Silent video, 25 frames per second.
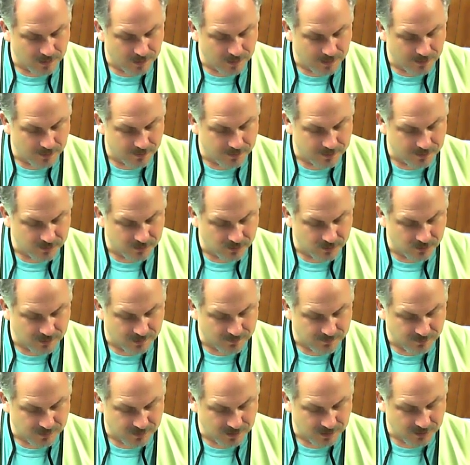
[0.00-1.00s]
enter into
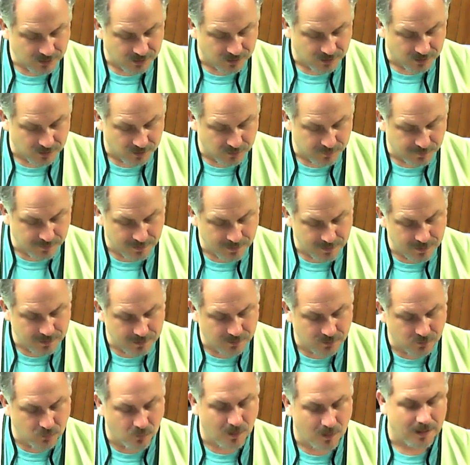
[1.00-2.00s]
temptation. The
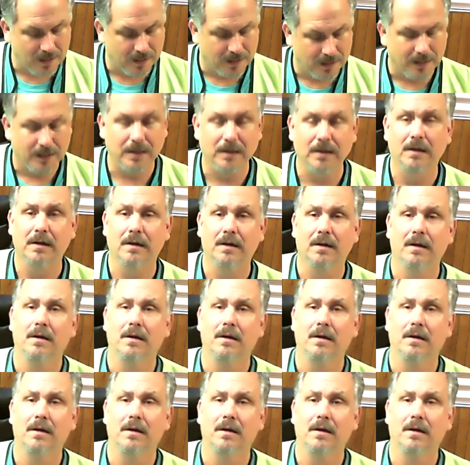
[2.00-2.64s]
spirit is willing,